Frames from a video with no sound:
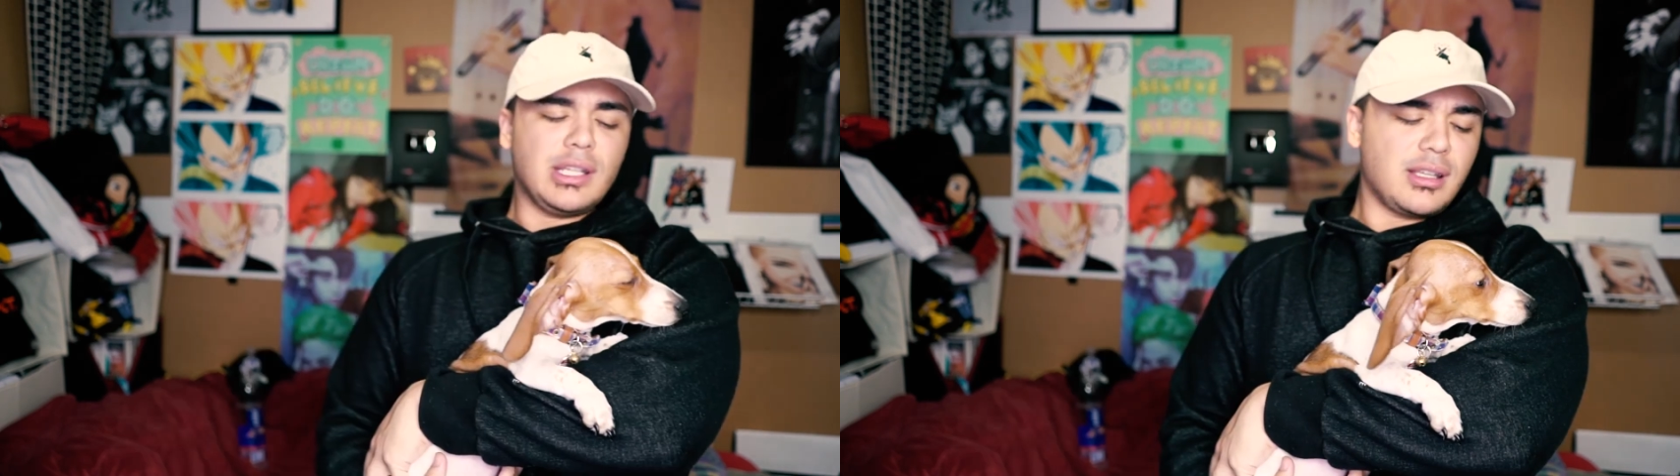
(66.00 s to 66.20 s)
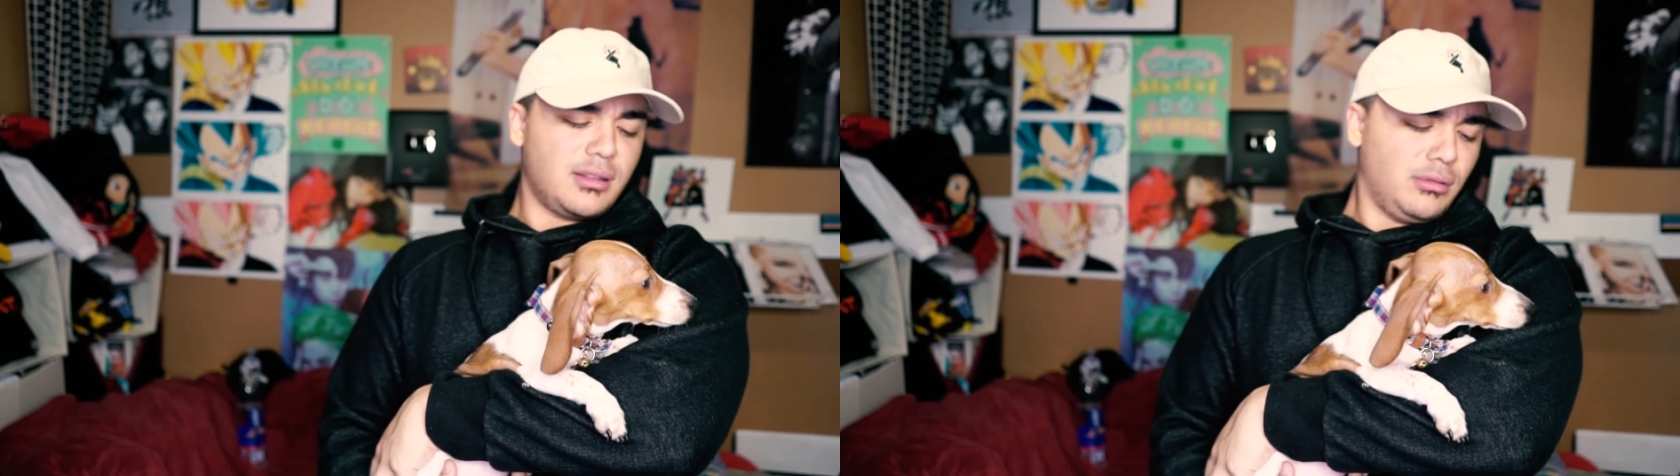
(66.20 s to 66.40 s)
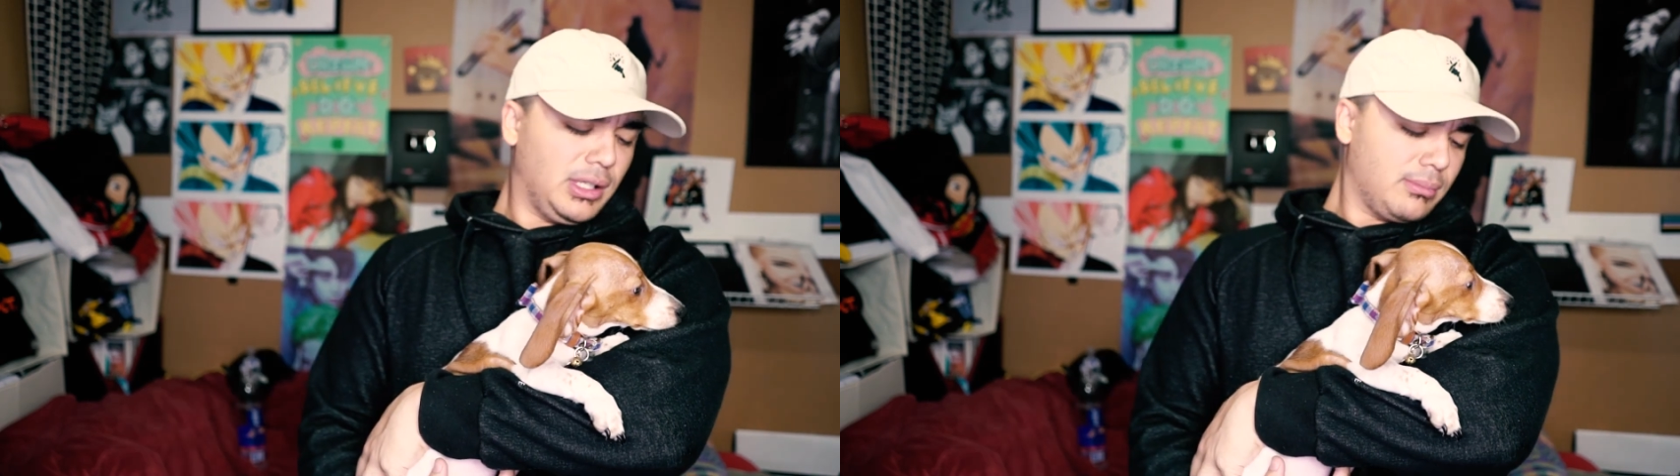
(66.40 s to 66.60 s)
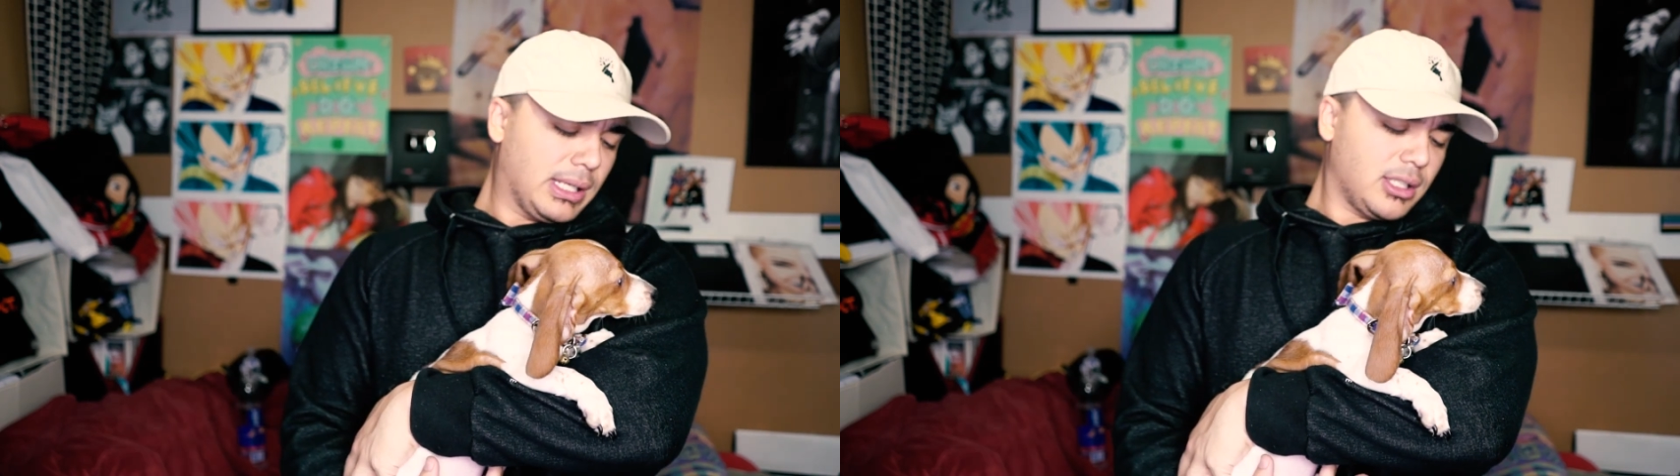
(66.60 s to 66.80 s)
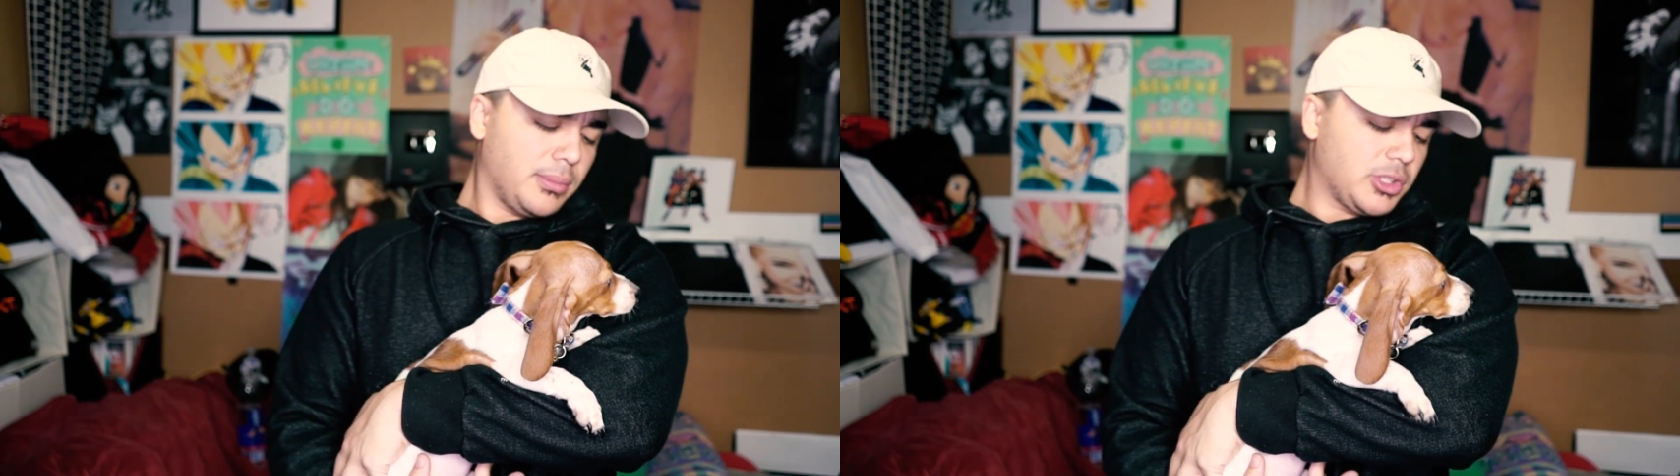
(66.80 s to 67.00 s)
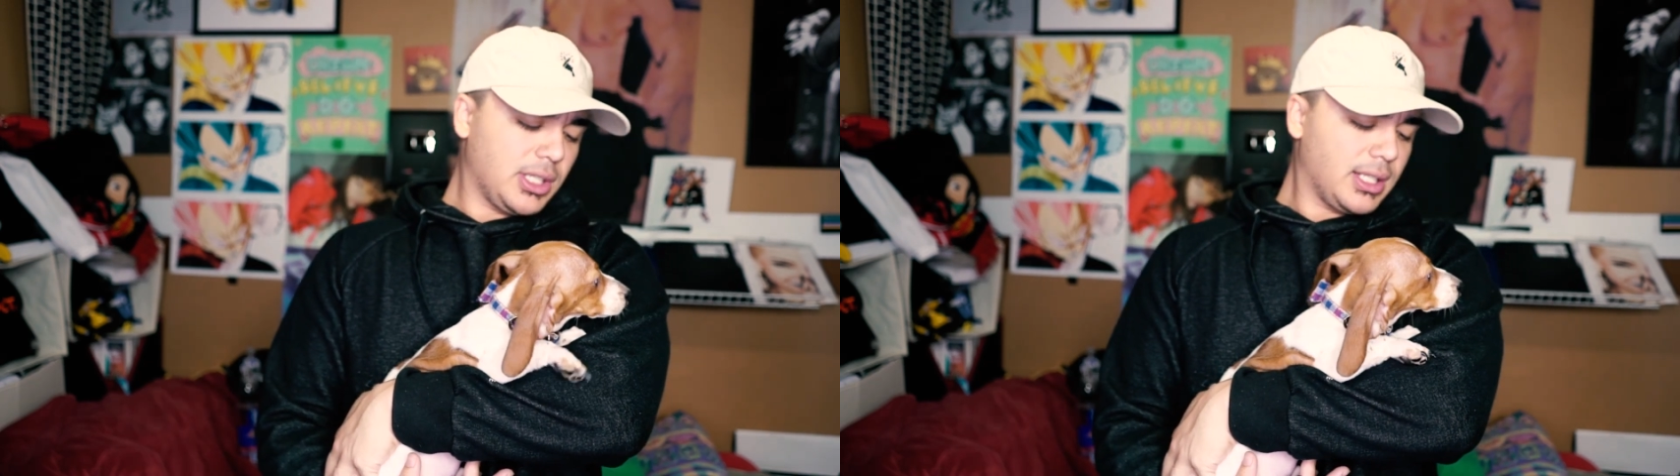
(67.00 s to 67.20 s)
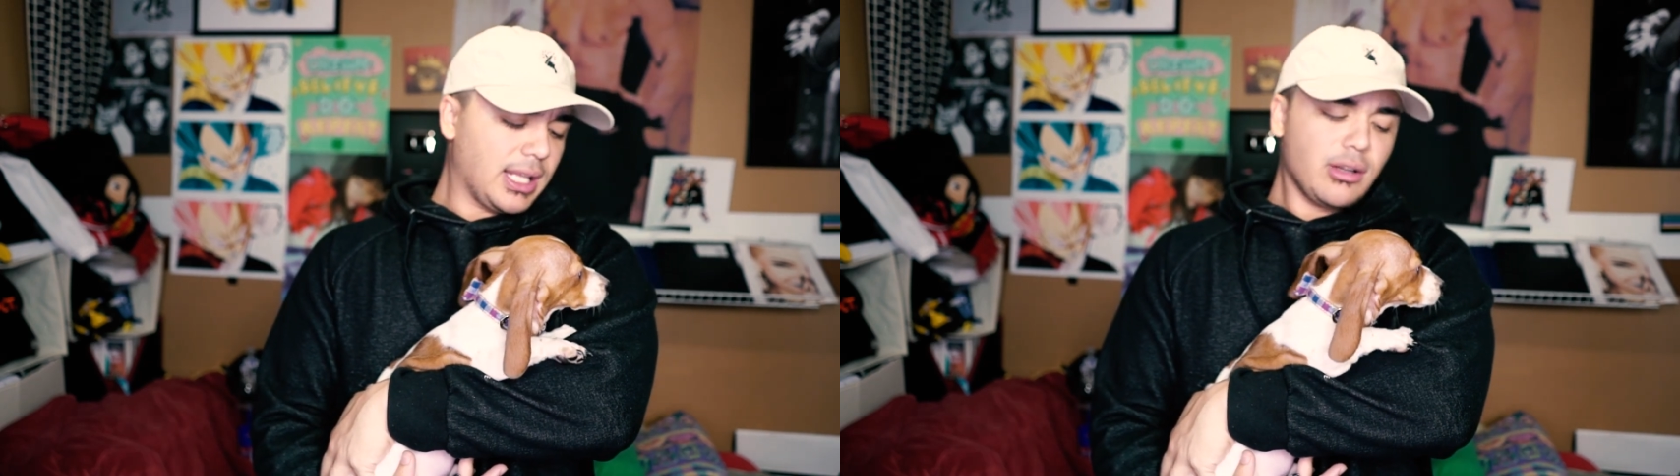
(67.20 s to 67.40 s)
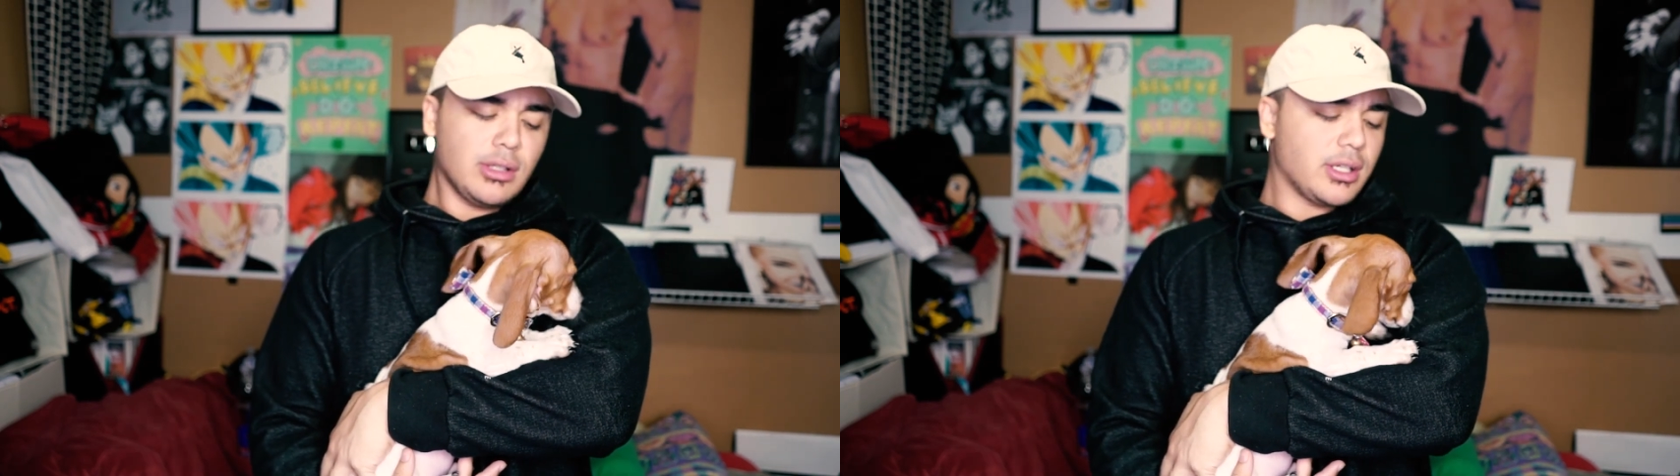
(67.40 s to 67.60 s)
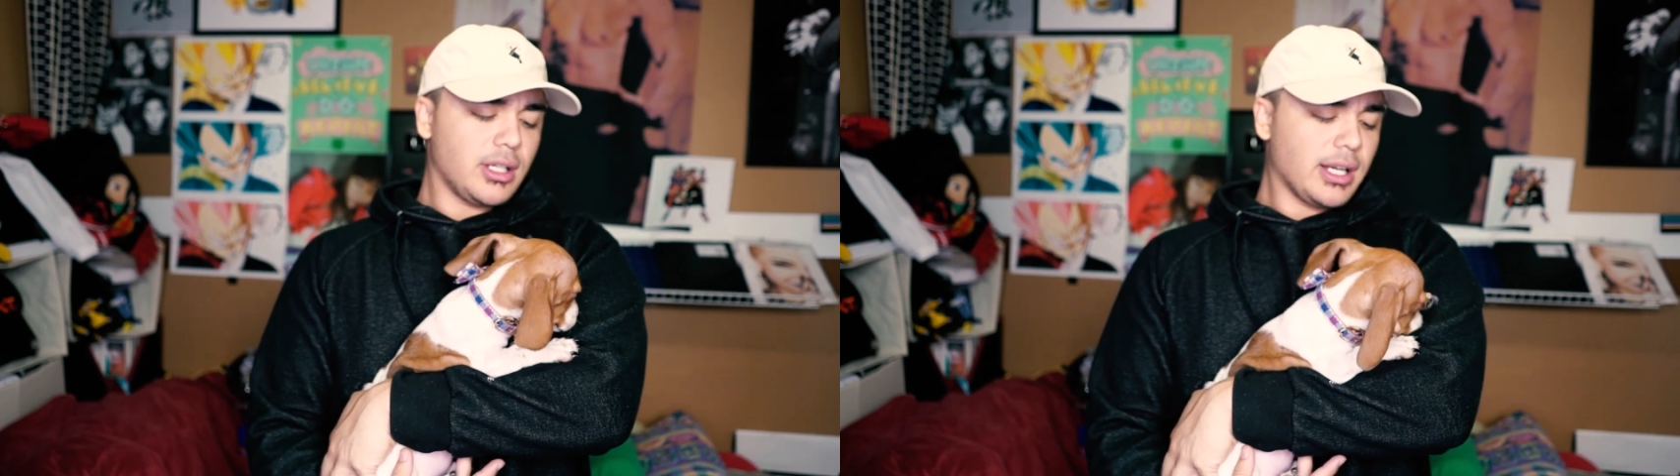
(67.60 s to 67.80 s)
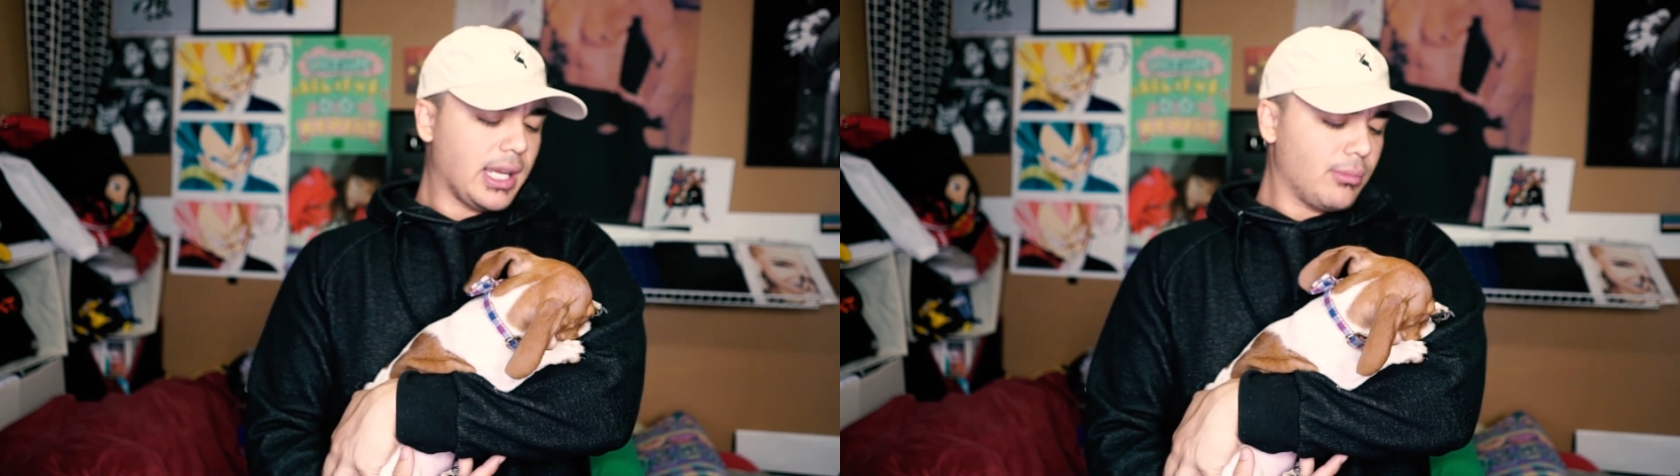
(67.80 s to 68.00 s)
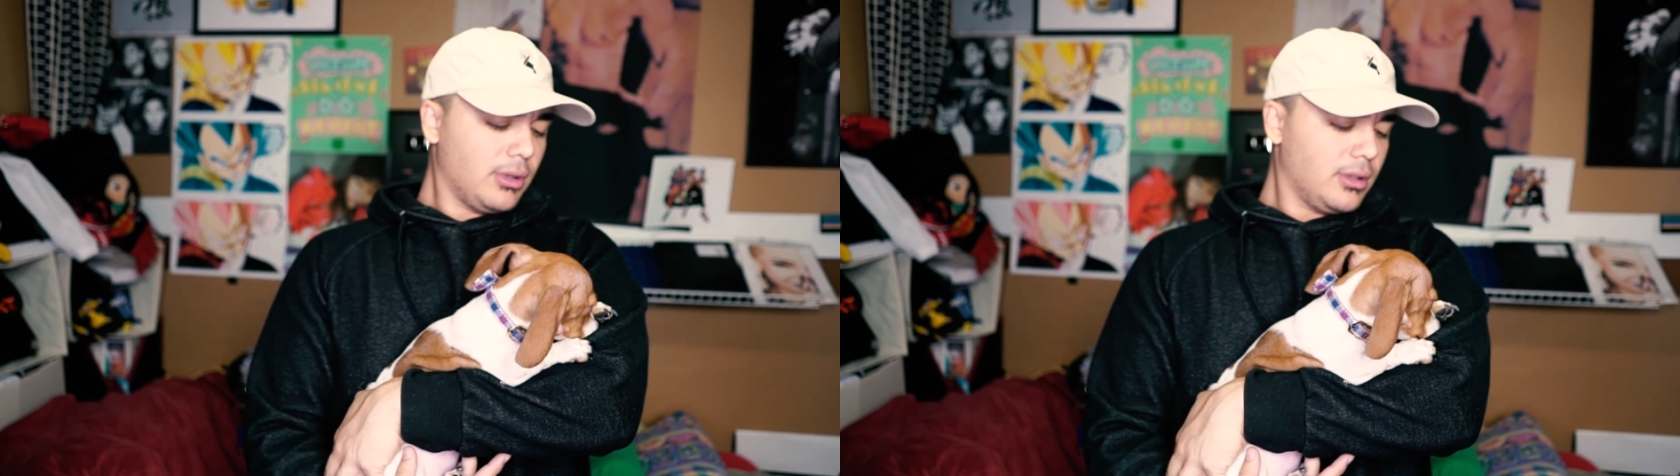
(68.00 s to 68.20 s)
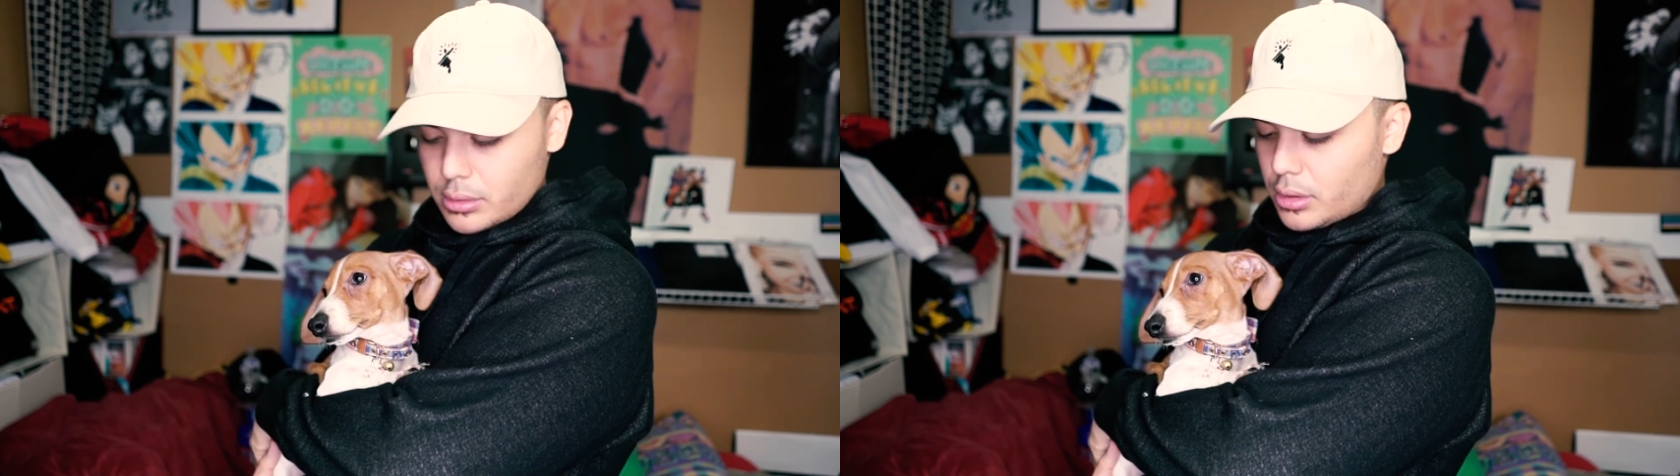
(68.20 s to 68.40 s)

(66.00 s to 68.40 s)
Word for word: Don't lick, don't lick my double chin. That don't look good on camera.